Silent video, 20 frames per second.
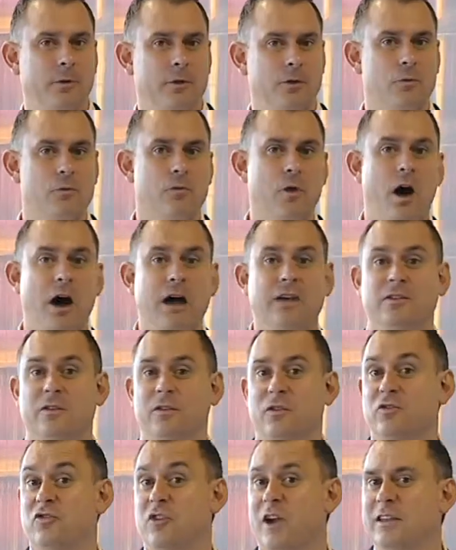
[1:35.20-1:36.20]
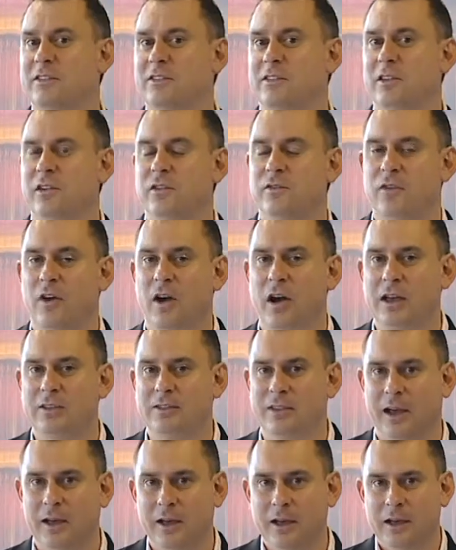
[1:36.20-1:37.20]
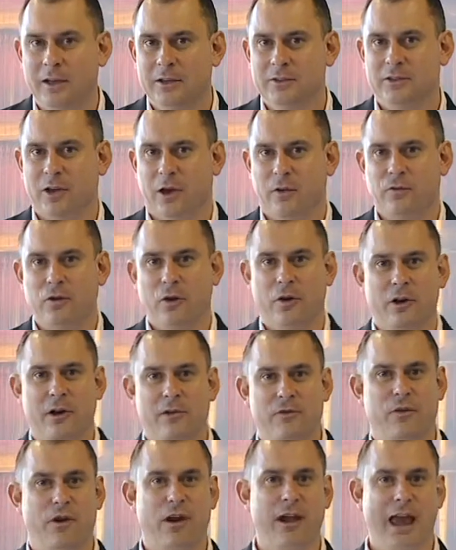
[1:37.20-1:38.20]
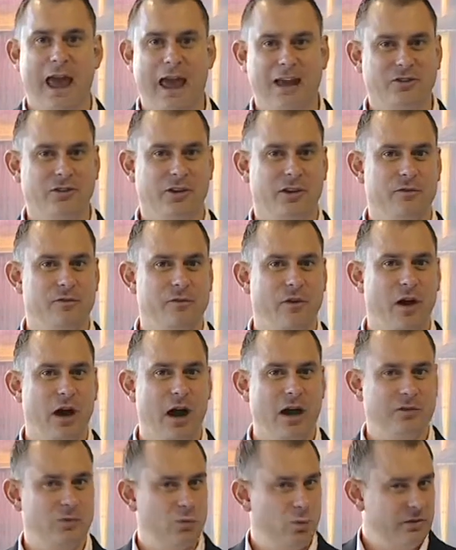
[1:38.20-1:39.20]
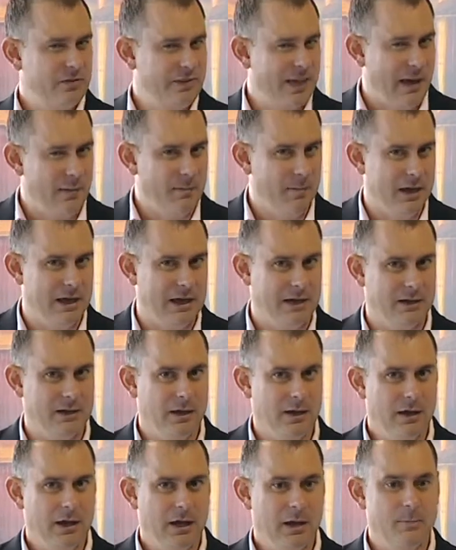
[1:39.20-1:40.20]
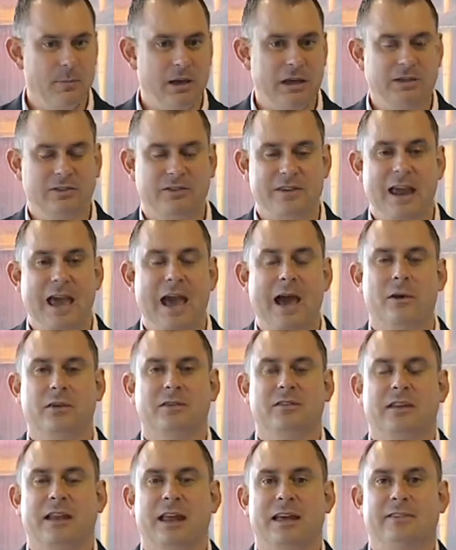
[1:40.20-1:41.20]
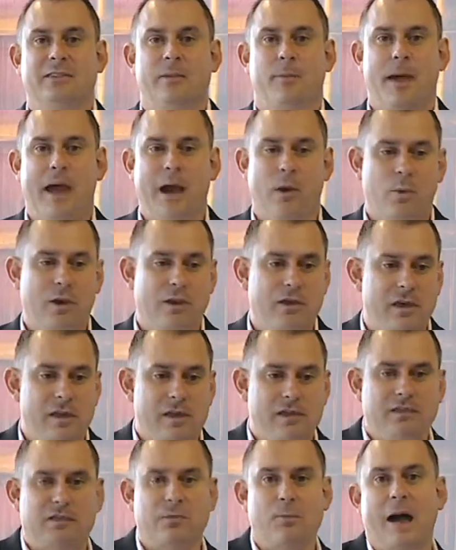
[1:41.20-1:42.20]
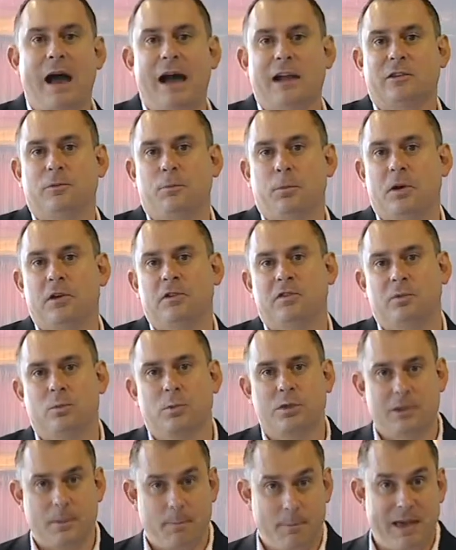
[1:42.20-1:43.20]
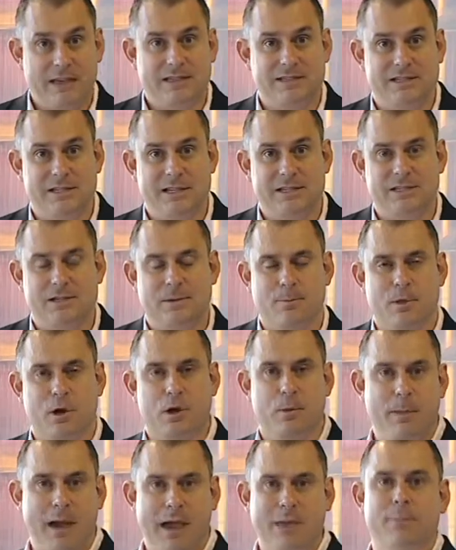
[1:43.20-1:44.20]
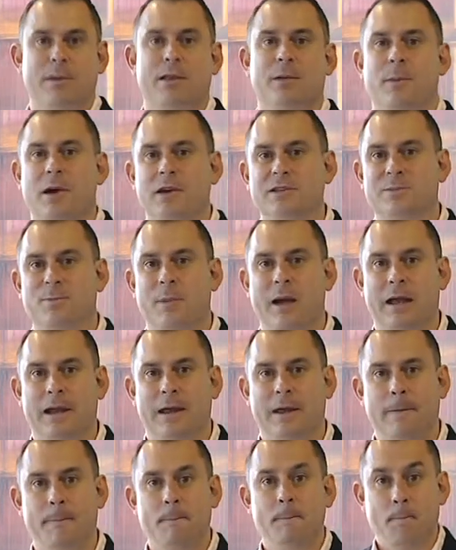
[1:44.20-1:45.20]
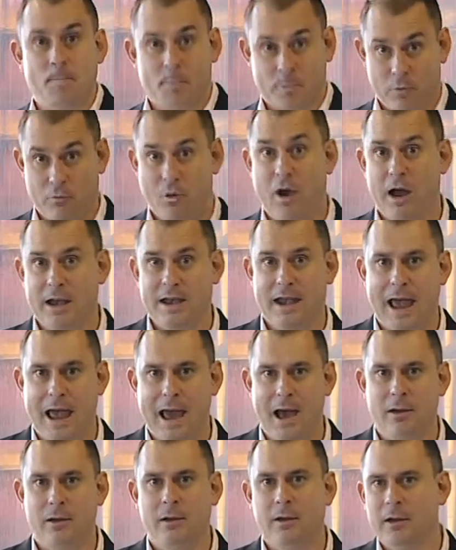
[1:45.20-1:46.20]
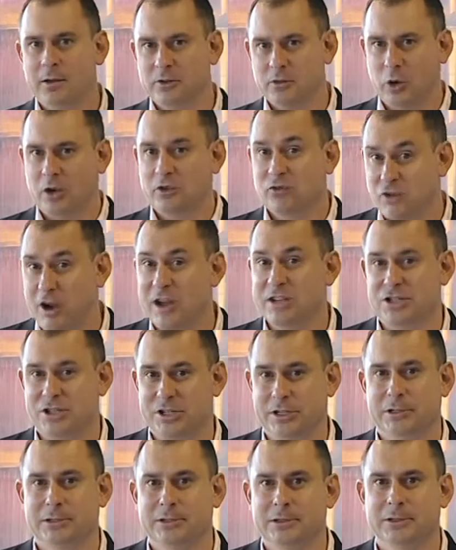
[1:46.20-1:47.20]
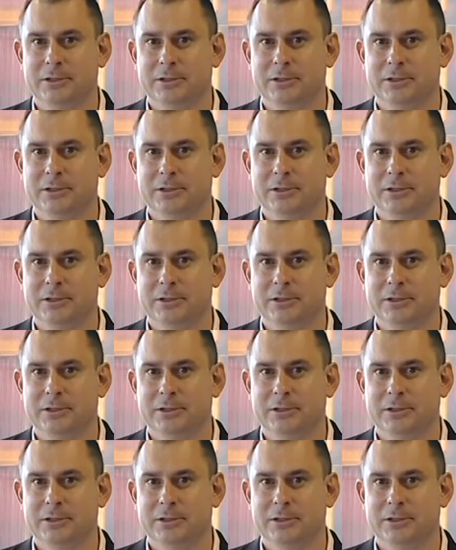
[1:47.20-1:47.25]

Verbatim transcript: The rise of the trusted advisor. So if you're in financial advice, what's that mean? It means now it's less about whether you're the smartest person with the best system that'll make me the most money. Right now, do I trust you?